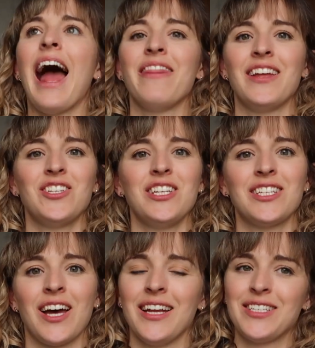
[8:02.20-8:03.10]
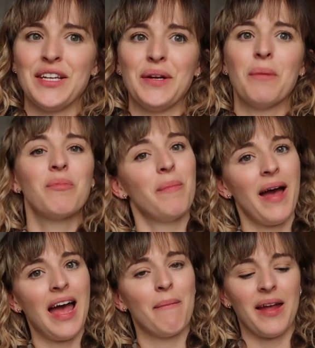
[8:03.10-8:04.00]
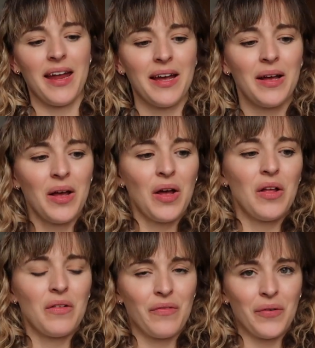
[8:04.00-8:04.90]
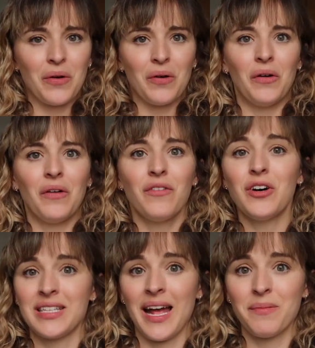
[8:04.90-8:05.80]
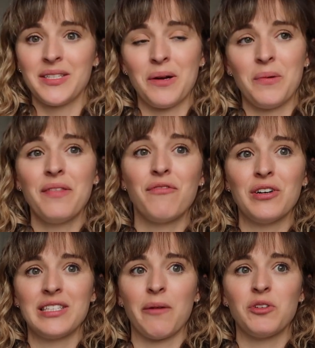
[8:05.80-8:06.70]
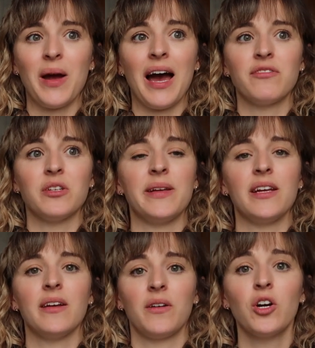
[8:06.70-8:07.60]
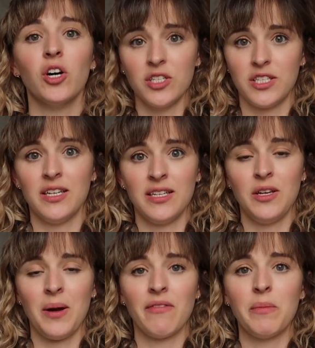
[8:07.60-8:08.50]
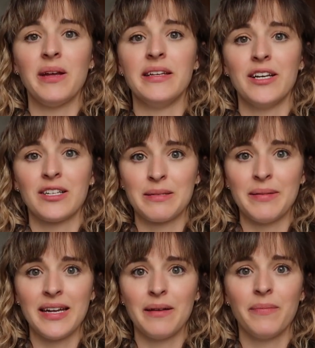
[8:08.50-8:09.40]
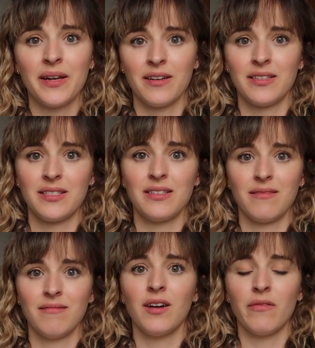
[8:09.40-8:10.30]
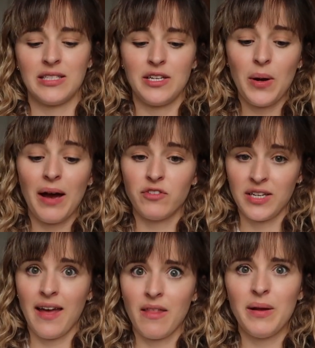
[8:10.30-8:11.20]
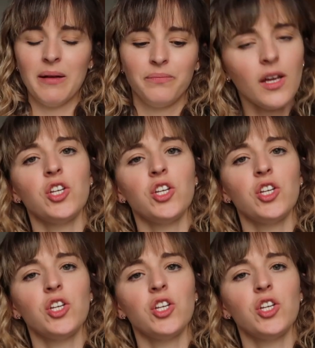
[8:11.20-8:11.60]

And then she started to prepare me for forceps. So with forceps you have to be cut. You have an episiotomy because obviously you have to get them in.